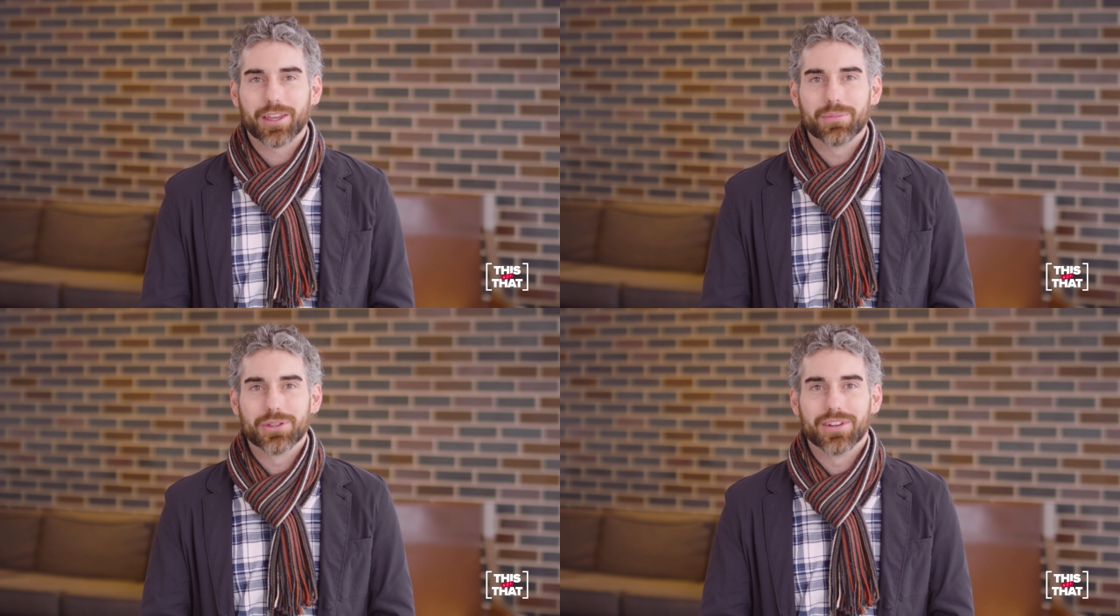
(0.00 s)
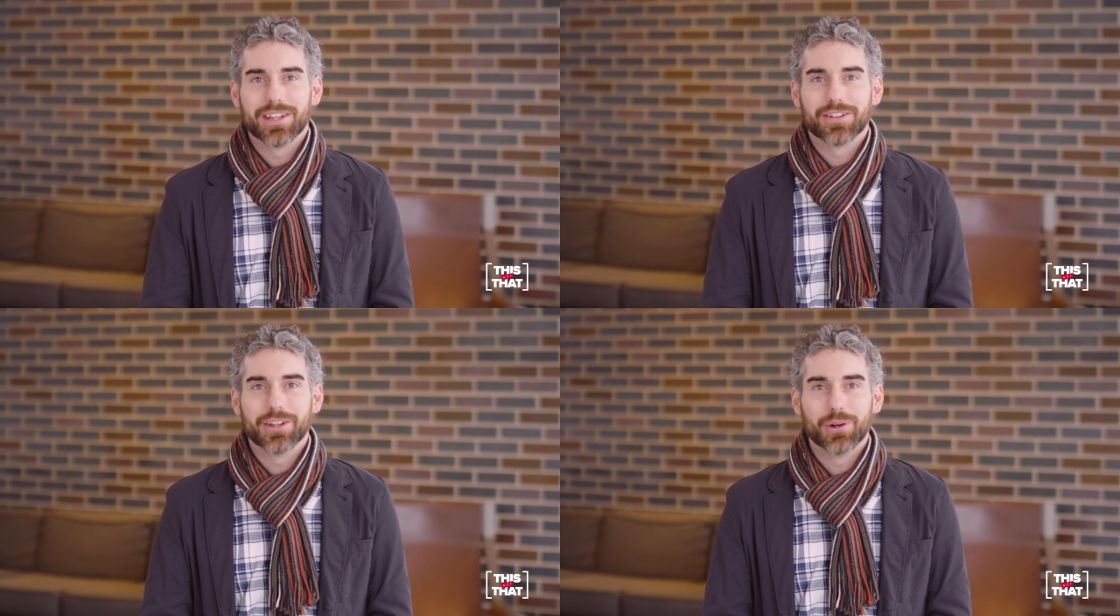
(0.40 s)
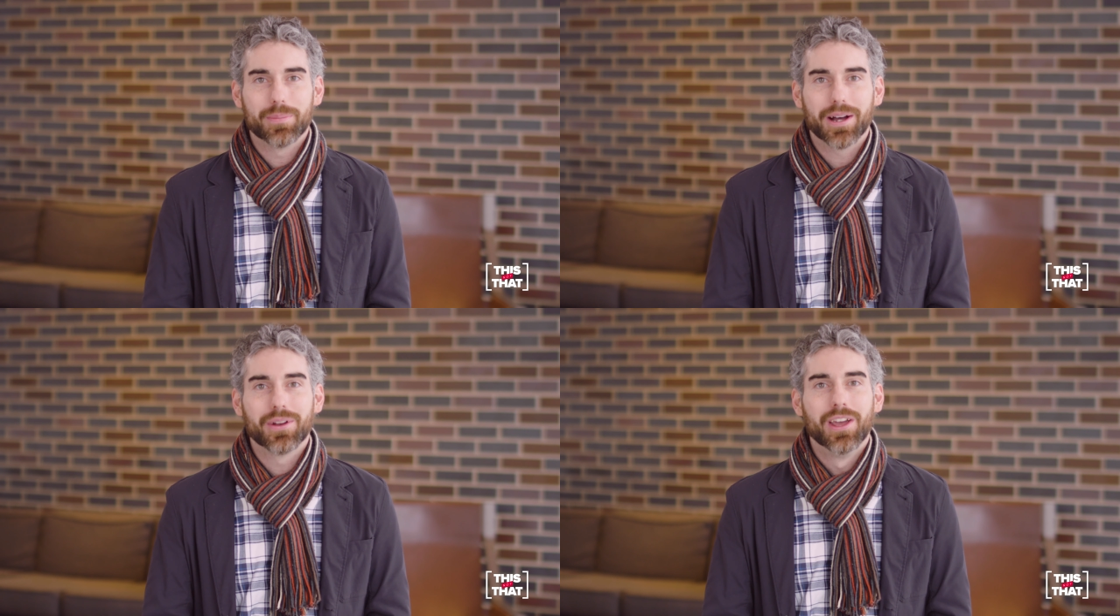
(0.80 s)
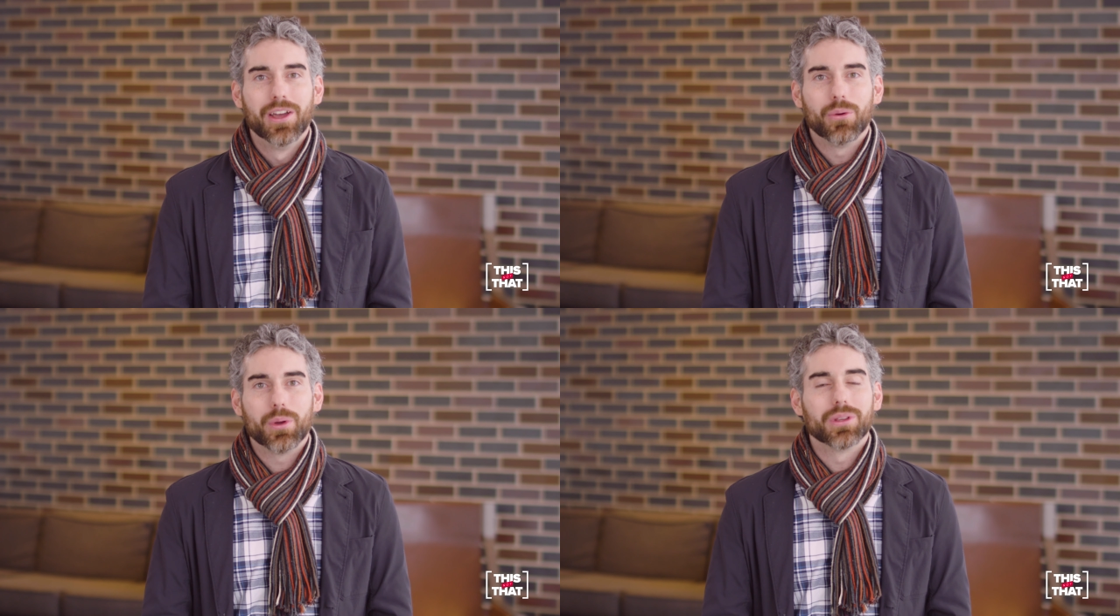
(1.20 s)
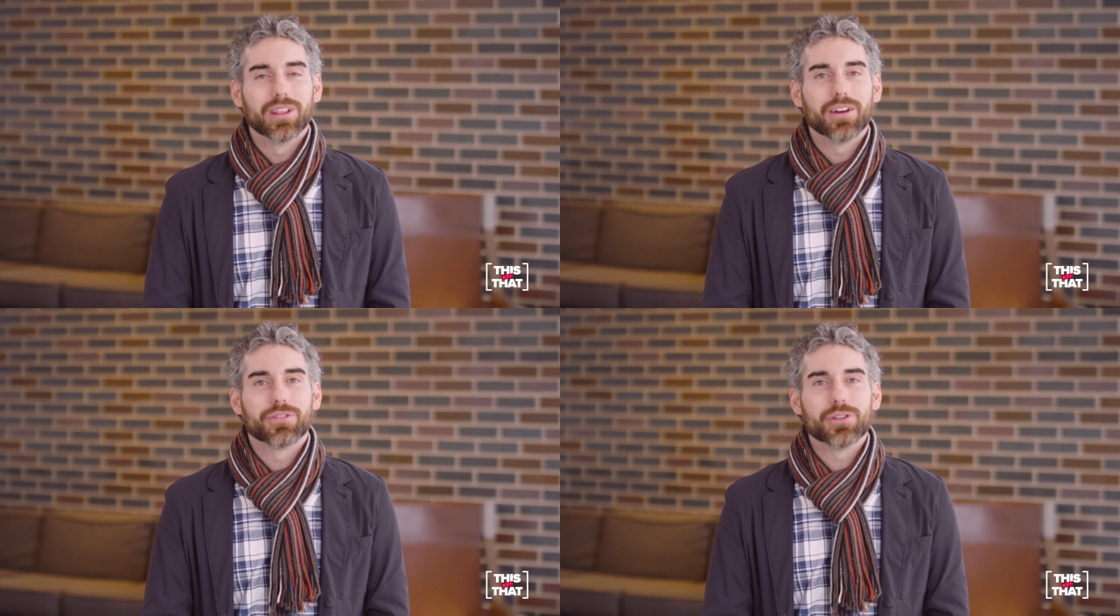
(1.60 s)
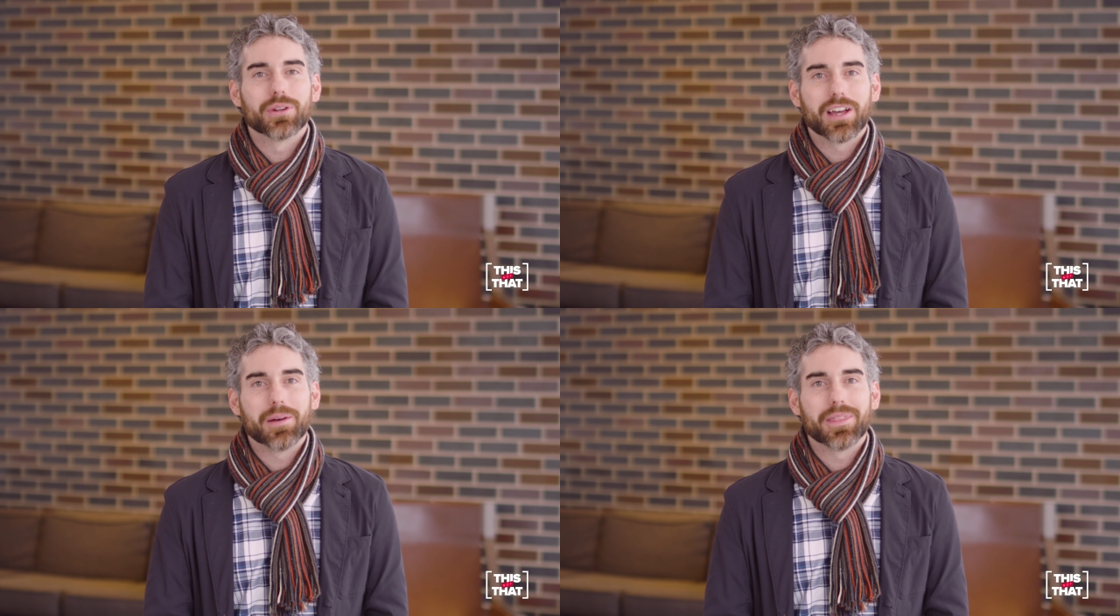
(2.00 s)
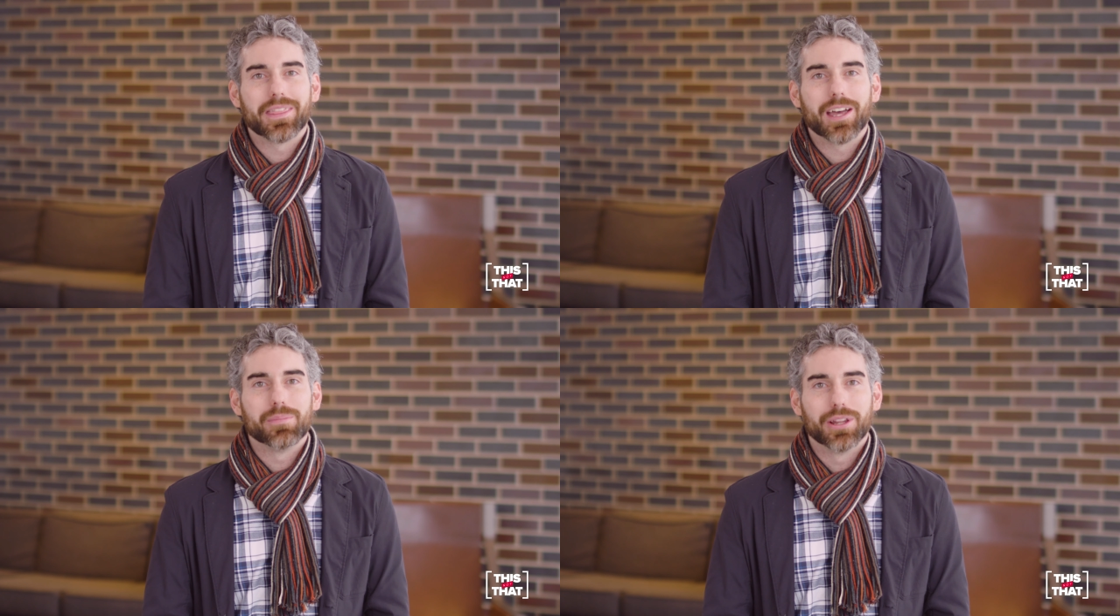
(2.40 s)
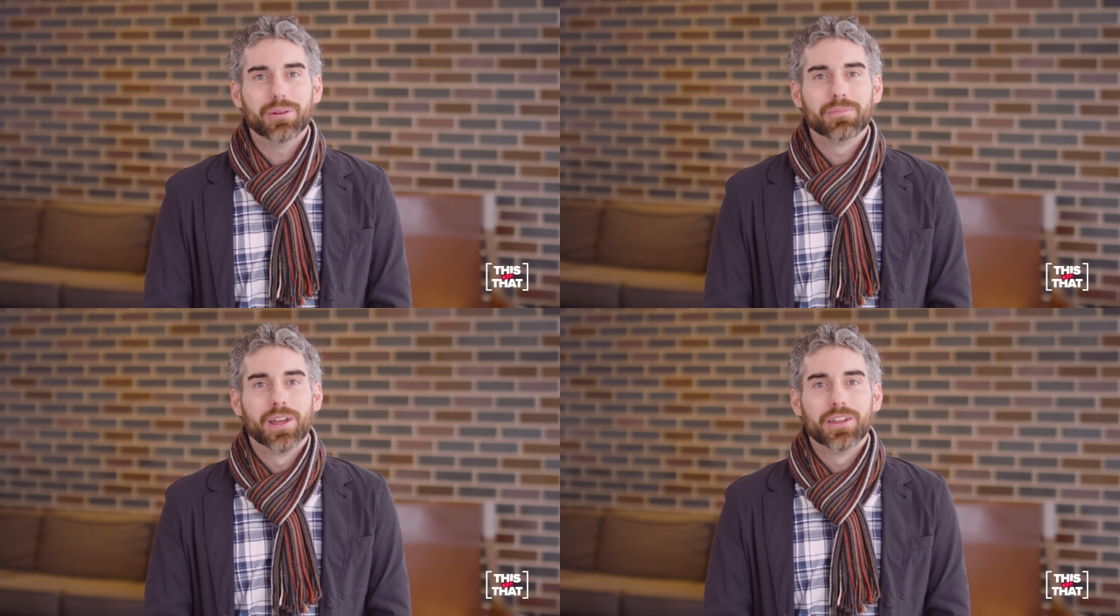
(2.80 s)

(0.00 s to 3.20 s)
community to know about, we would love for you to comment that below.